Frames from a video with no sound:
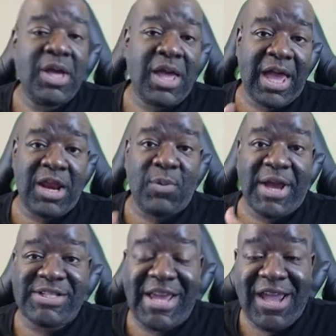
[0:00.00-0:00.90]
Anyway,
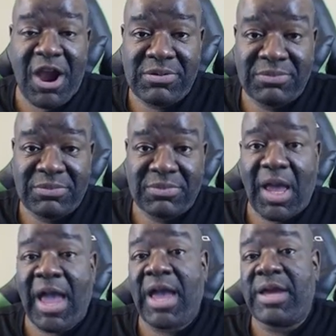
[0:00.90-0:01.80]
take care,
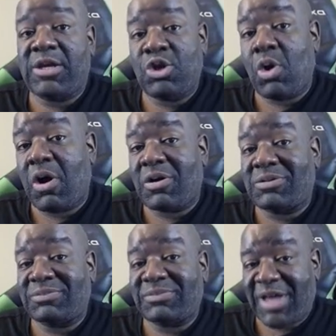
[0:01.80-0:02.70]
and you all
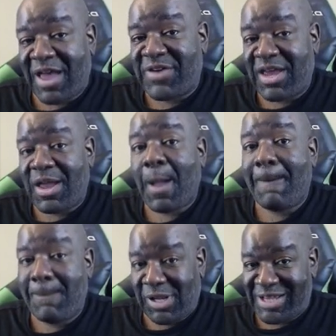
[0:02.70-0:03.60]
have a
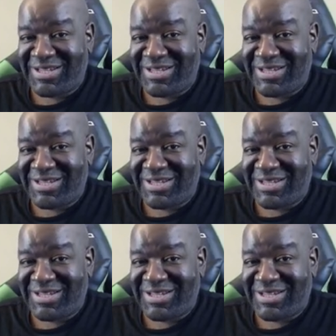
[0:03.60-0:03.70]
blessed